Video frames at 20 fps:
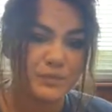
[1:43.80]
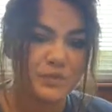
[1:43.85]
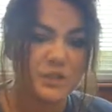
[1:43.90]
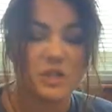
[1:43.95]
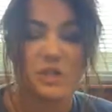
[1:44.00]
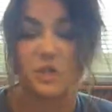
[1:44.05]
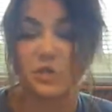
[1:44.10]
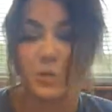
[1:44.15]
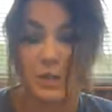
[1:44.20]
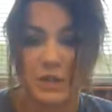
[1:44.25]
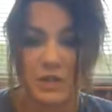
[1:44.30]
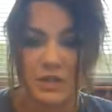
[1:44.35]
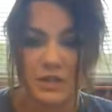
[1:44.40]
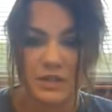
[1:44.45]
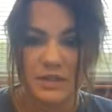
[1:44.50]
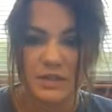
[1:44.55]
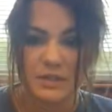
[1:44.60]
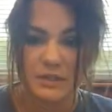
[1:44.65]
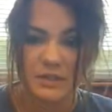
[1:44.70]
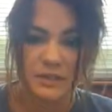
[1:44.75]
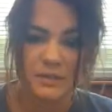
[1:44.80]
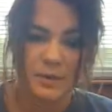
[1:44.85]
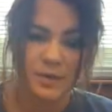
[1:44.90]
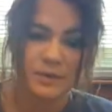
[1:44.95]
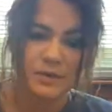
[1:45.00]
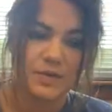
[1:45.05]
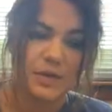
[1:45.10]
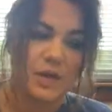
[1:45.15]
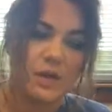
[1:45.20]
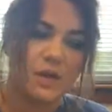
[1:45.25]
situations, I
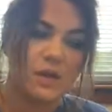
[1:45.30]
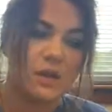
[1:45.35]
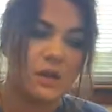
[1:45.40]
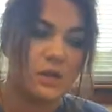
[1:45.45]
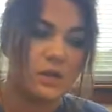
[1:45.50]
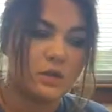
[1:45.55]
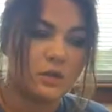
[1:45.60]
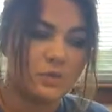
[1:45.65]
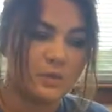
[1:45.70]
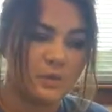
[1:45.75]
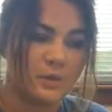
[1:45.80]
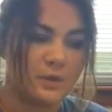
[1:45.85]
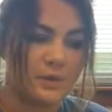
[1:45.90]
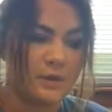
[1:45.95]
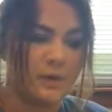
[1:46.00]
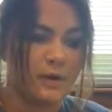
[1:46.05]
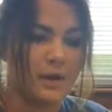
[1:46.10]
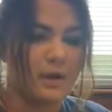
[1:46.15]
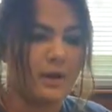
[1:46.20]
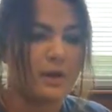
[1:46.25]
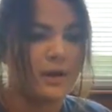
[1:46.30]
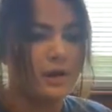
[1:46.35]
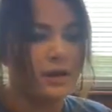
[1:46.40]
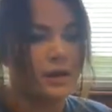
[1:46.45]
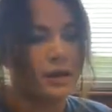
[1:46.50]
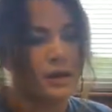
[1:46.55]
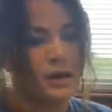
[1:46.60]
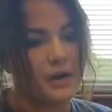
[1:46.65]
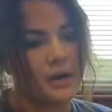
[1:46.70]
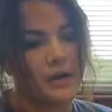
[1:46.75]
suppose you could put it that way.
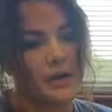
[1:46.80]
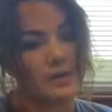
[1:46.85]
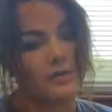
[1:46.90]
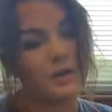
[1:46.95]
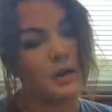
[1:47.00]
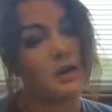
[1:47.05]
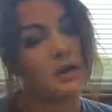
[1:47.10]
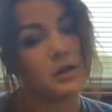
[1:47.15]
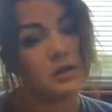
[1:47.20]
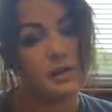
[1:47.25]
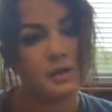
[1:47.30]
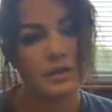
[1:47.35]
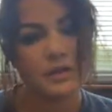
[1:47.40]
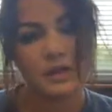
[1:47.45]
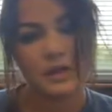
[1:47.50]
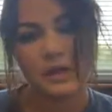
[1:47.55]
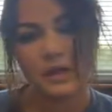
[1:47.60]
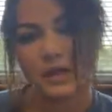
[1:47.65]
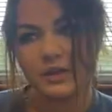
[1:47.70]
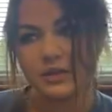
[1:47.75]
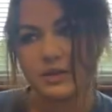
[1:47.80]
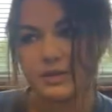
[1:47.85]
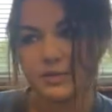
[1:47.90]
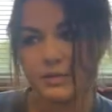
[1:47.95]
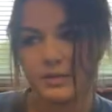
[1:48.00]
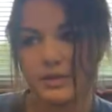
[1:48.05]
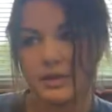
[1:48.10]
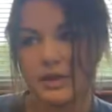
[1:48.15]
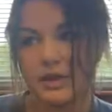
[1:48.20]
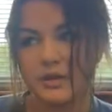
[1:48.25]
Another thing I just
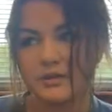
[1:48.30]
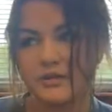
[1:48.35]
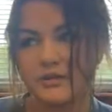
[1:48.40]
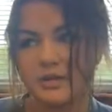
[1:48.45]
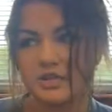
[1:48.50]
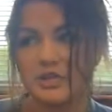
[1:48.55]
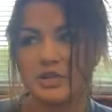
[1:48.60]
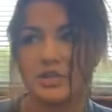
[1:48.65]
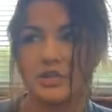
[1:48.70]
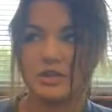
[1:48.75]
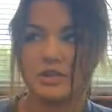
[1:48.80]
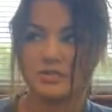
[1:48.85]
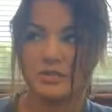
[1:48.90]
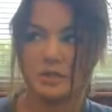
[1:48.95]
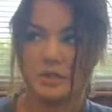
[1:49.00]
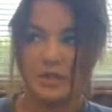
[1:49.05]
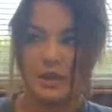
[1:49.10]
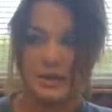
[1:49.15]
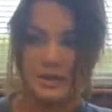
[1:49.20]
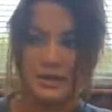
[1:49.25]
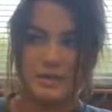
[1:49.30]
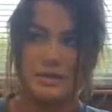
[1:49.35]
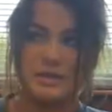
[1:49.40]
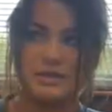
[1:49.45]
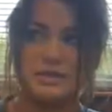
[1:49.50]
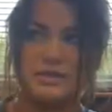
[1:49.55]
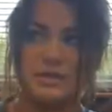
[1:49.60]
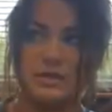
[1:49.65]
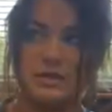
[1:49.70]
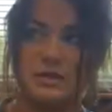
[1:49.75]
want to kind of touch on the book
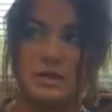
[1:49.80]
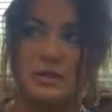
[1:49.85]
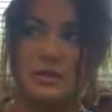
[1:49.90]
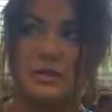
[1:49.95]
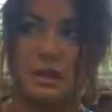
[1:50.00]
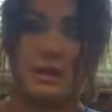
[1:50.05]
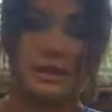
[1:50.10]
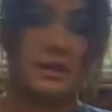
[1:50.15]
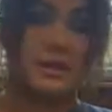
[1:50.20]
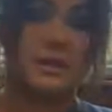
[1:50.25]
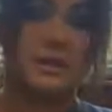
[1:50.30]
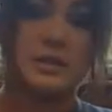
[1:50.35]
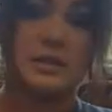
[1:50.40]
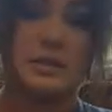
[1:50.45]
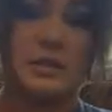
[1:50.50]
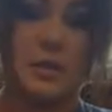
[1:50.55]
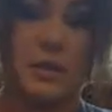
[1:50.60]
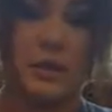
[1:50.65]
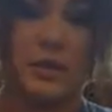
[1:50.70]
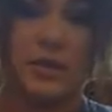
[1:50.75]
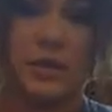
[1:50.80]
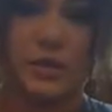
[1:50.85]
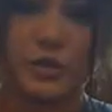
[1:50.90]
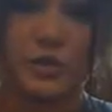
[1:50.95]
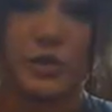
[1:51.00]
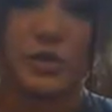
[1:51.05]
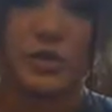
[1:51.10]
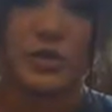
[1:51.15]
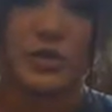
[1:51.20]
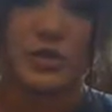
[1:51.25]
is the techniques the author
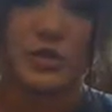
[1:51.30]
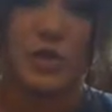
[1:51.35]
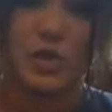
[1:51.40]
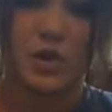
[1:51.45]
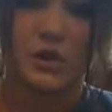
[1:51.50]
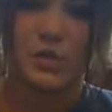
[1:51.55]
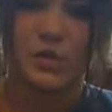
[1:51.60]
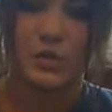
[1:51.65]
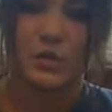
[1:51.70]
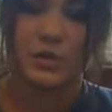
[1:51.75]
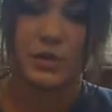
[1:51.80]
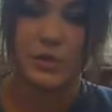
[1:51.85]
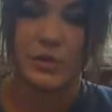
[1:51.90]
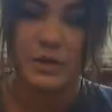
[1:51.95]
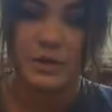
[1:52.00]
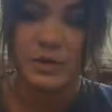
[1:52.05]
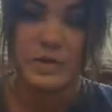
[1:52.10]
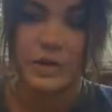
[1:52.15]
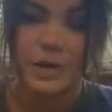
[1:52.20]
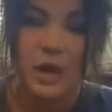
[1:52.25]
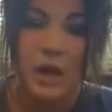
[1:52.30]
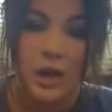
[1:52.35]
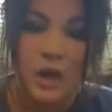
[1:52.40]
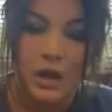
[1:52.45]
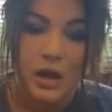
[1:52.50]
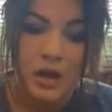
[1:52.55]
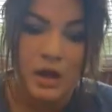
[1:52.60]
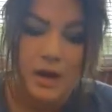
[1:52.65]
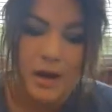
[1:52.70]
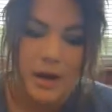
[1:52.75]
uses all throughout the books.
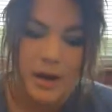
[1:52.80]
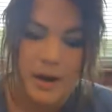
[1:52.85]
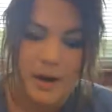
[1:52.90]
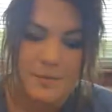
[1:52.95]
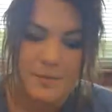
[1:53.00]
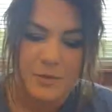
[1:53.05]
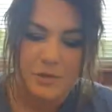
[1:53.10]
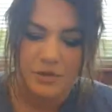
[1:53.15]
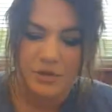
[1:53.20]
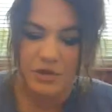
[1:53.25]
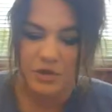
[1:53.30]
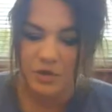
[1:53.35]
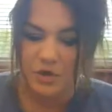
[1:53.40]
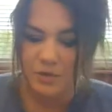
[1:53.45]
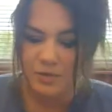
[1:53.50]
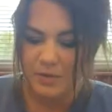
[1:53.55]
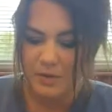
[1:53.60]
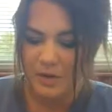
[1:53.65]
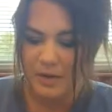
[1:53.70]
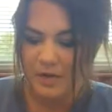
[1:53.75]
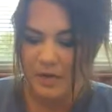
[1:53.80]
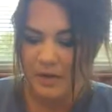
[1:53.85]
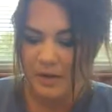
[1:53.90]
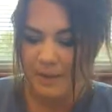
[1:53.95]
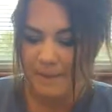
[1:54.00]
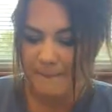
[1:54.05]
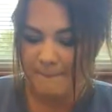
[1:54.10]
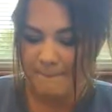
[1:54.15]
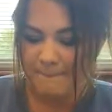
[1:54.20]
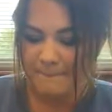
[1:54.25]
There's so many